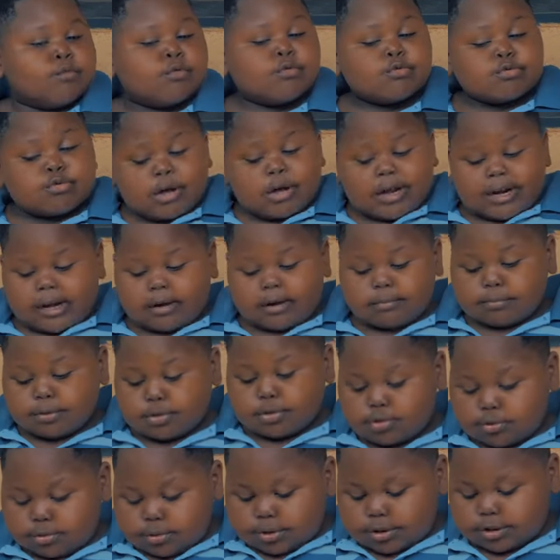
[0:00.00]
So allow me
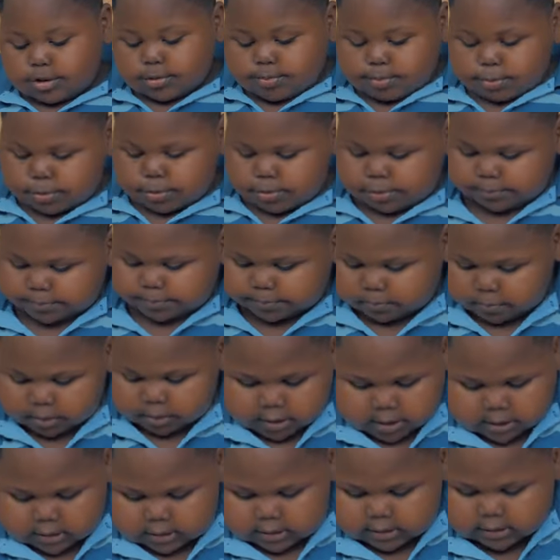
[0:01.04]
to eat, because
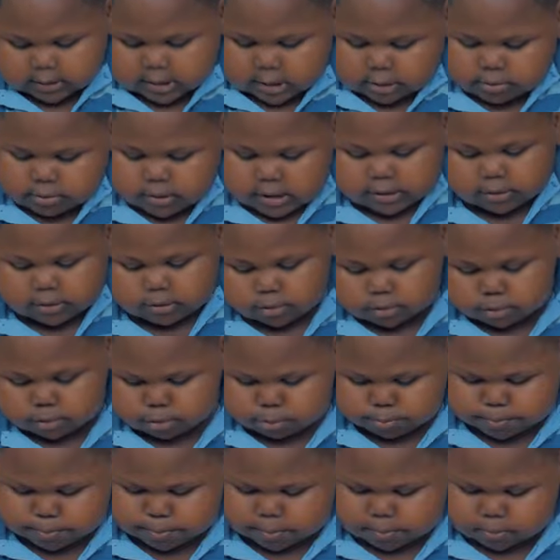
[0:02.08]
later you and your
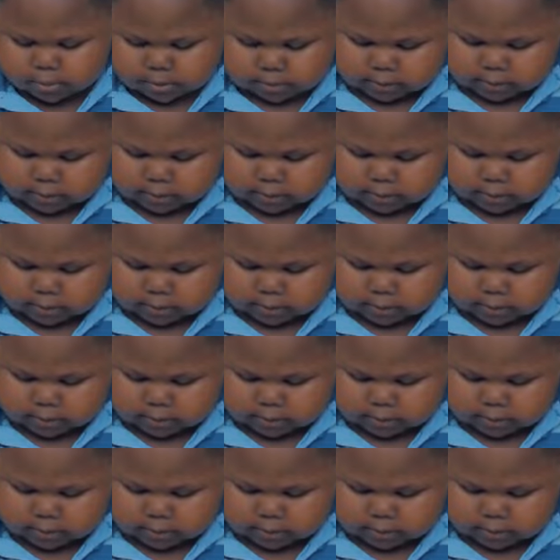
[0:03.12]
stupid